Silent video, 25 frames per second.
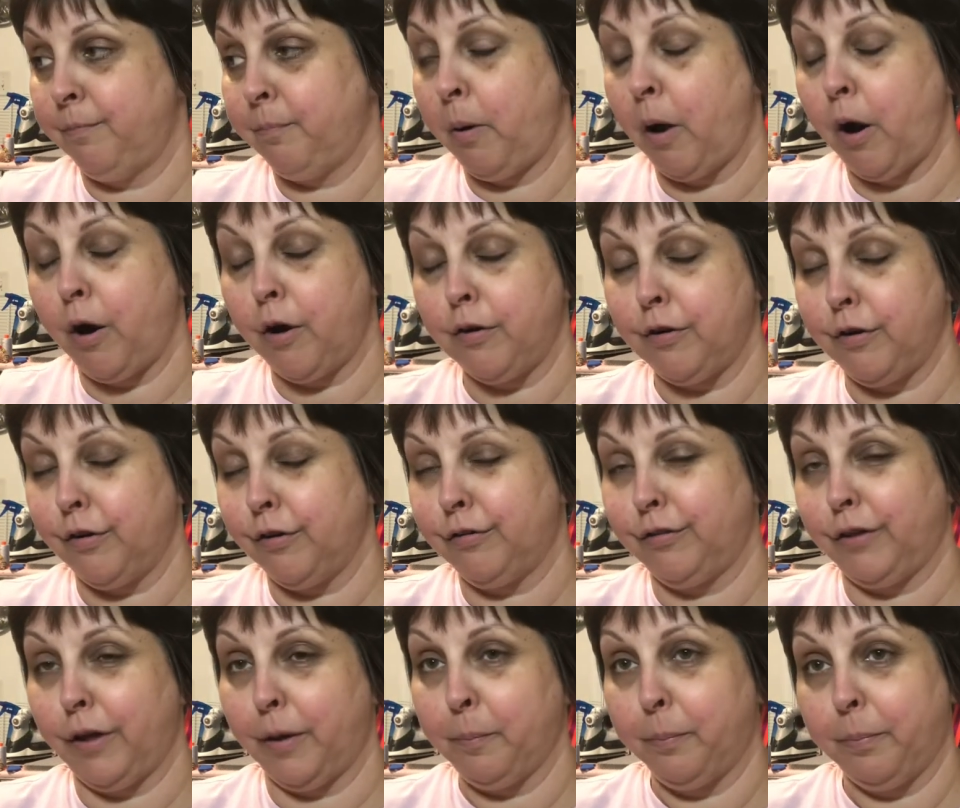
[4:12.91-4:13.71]

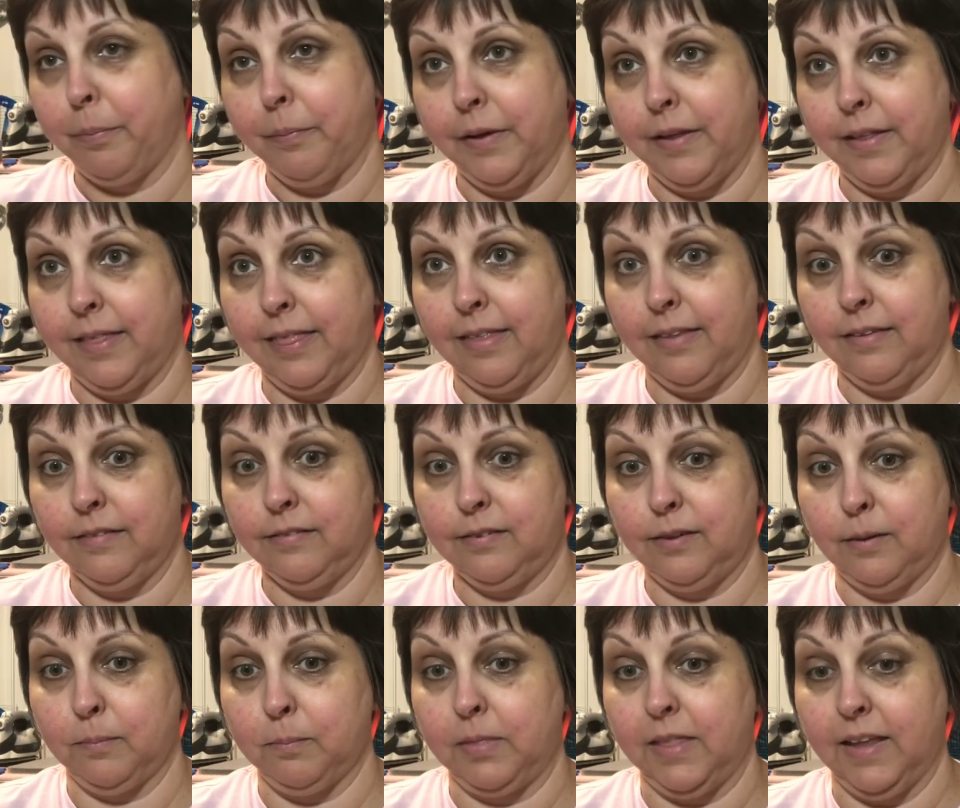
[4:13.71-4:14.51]
partners up with
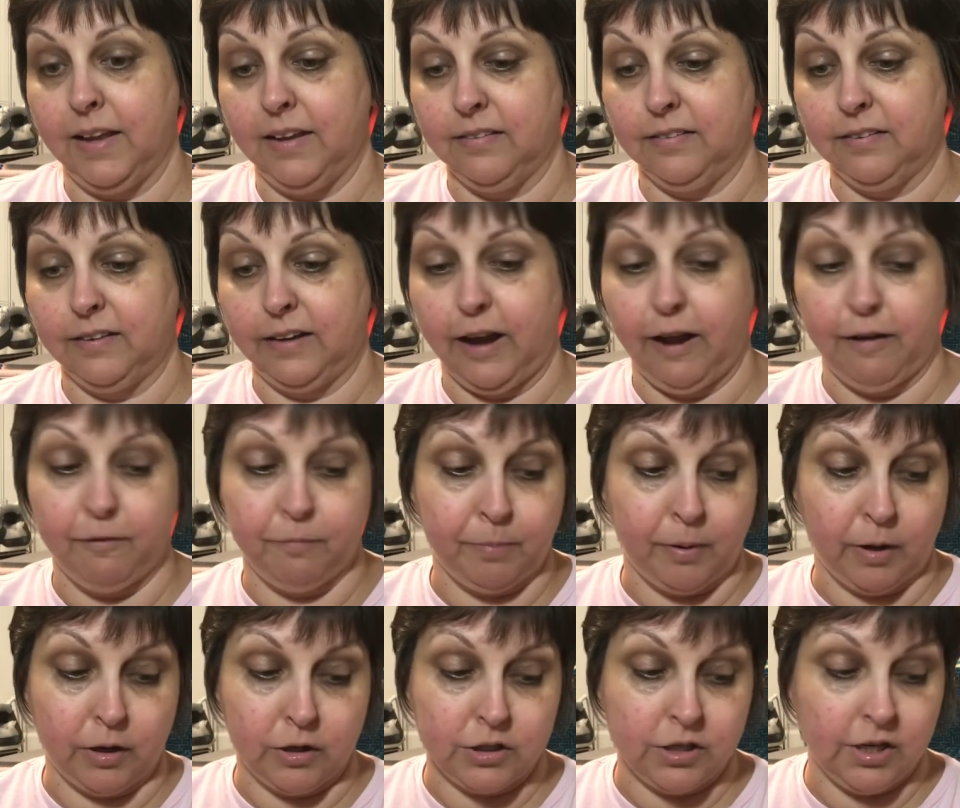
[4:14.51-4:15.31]
some things that
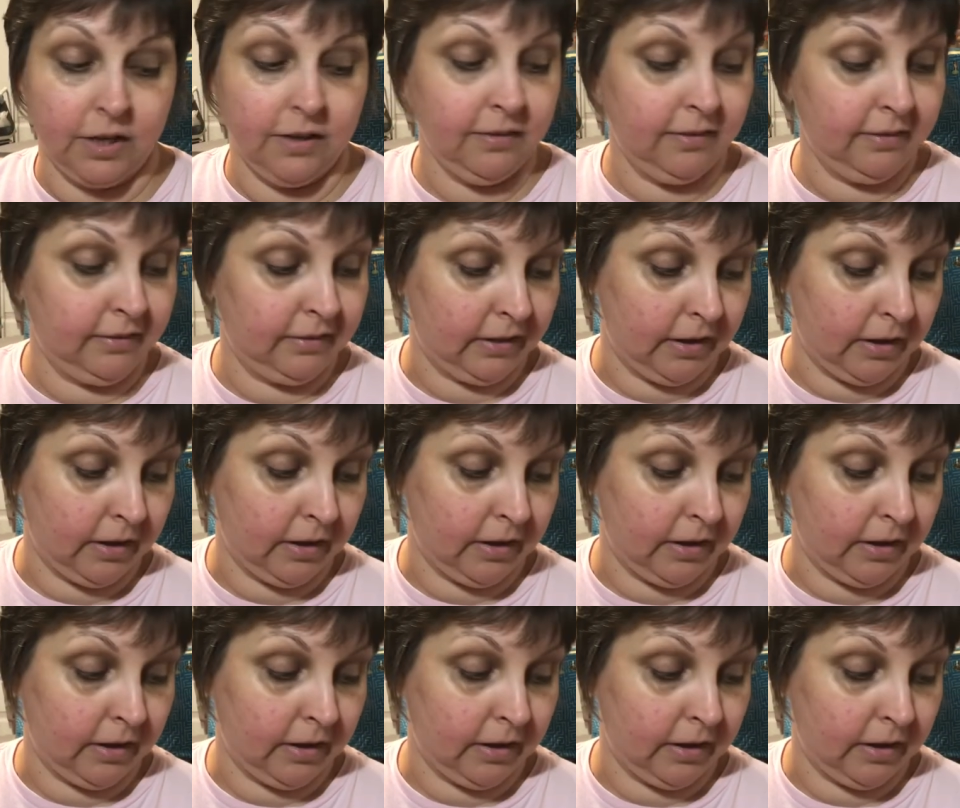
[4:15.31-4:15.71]
I've purchased.